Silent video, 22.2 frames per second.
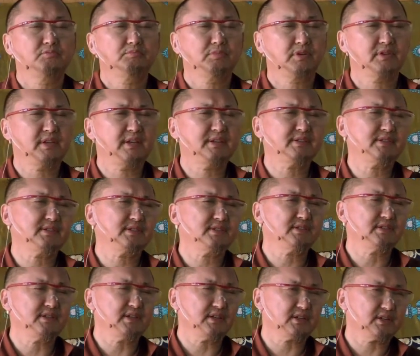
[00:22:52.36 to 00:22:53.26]
But that
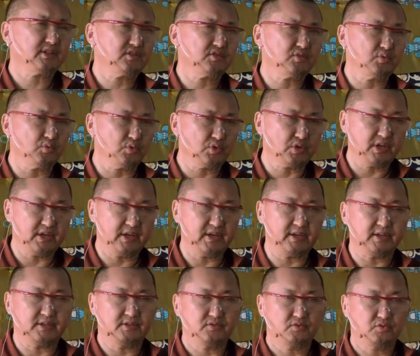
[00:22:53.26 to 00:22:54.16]
is like, it's
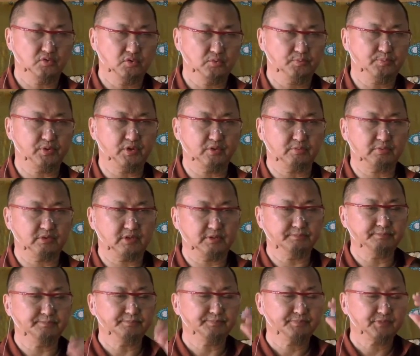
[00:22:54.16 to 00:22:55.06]
okay, no
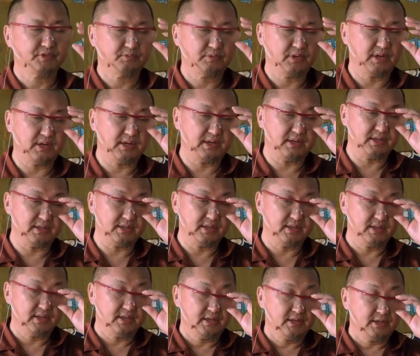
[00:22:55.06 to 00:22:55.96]
problem. Why?
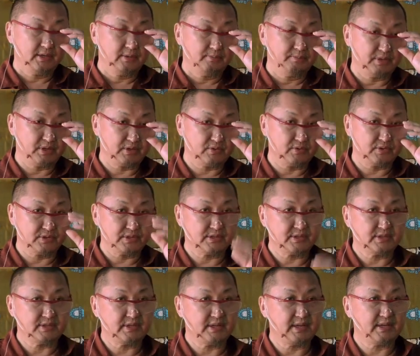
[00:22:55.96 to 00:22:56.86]
Because
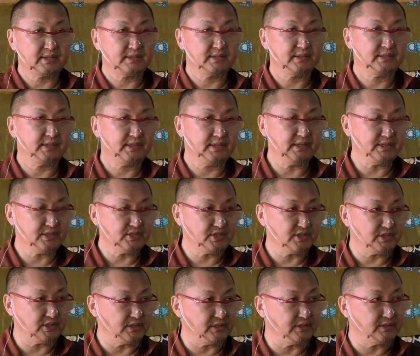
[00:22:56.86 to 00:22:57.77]
it's like
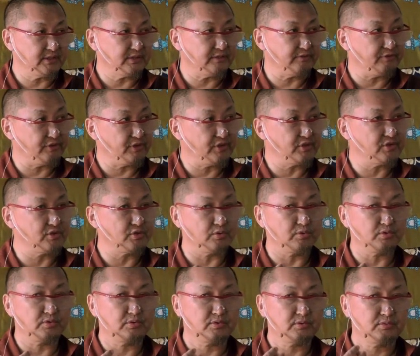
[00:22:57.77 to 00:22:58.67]
each
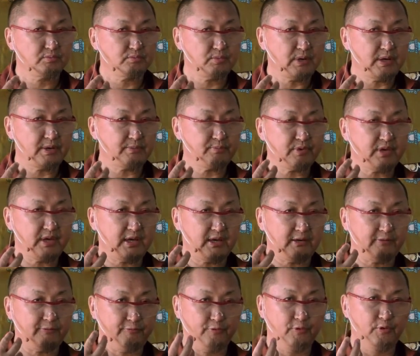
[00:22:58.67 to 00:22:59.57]
individual, when we
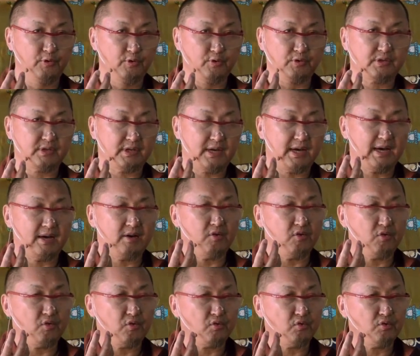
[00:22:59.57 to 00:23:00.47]
have followed
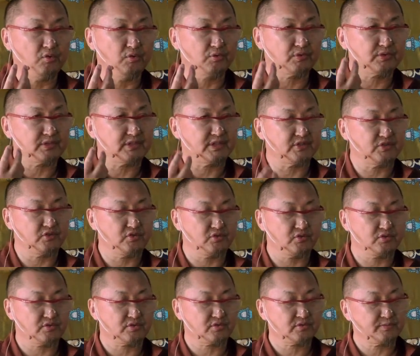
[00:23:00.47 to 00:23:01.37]
our own
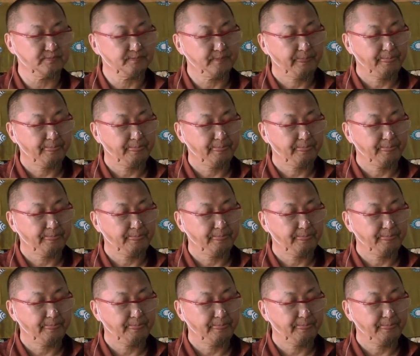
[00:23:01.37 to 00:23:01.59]
teachers,